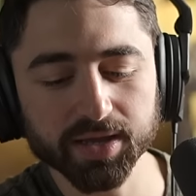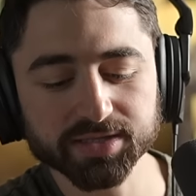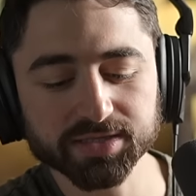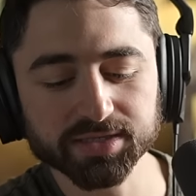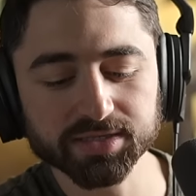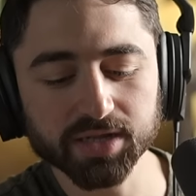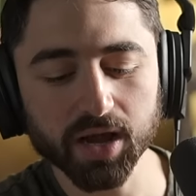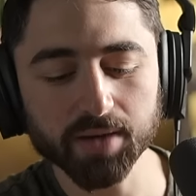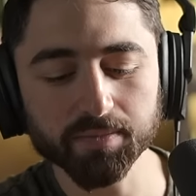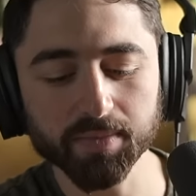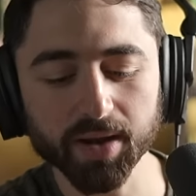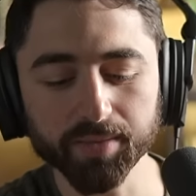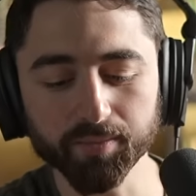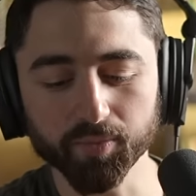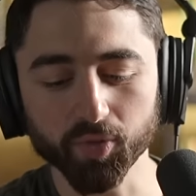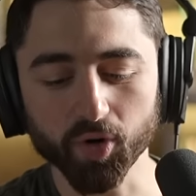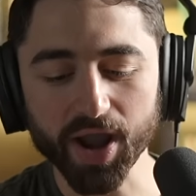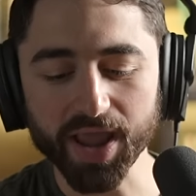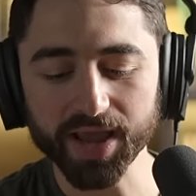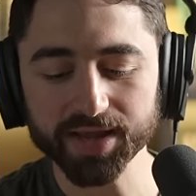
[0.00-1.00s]
it's not my
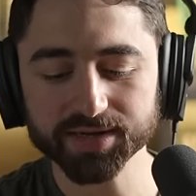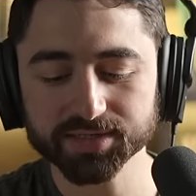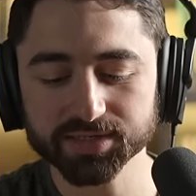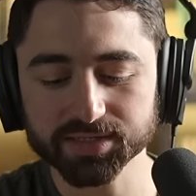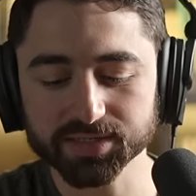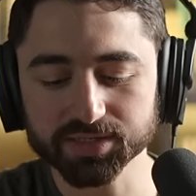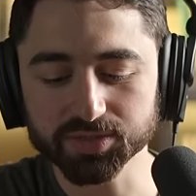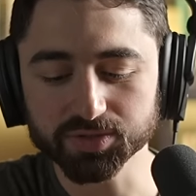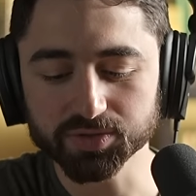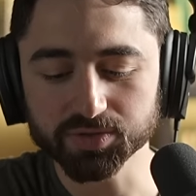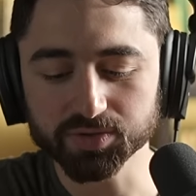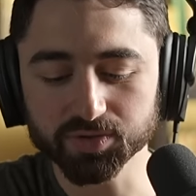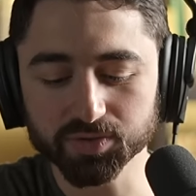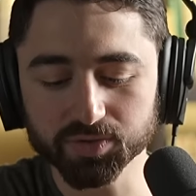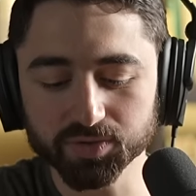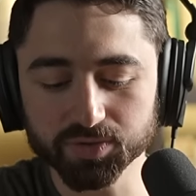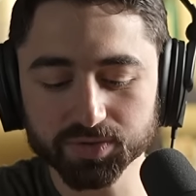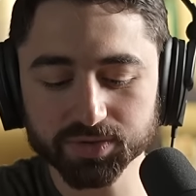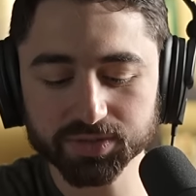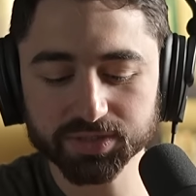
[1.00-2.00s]
brand
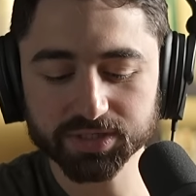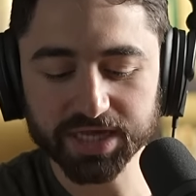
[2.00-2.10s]
to